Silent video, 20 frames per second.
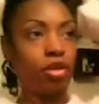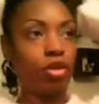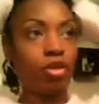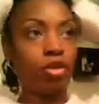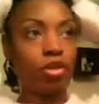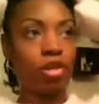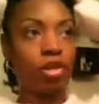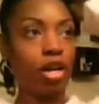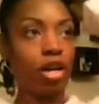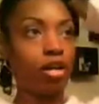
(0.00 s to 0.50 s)

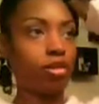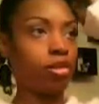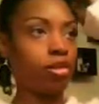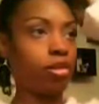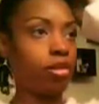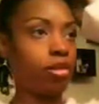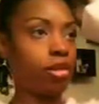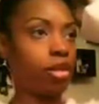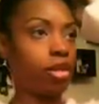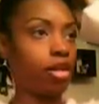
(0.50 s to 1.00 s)
so they're not
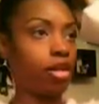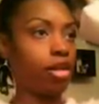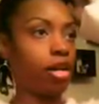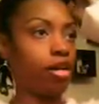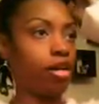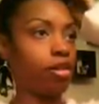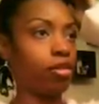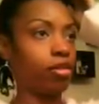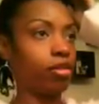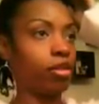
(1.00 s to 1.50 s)
sticking
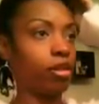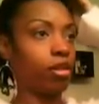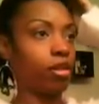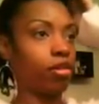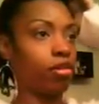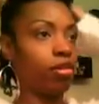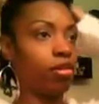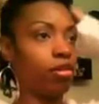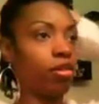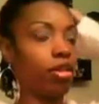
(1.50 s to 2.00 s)
out and
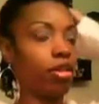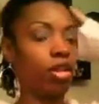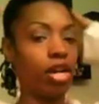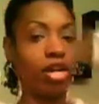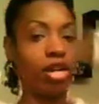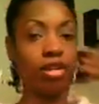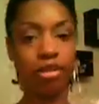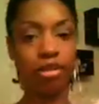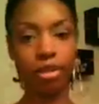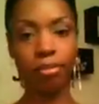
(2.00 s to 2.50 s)
looking
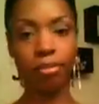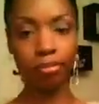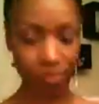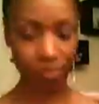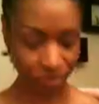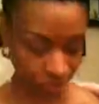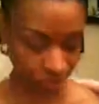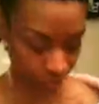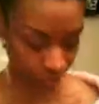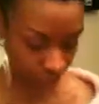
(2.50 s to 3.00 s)
crazy.
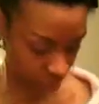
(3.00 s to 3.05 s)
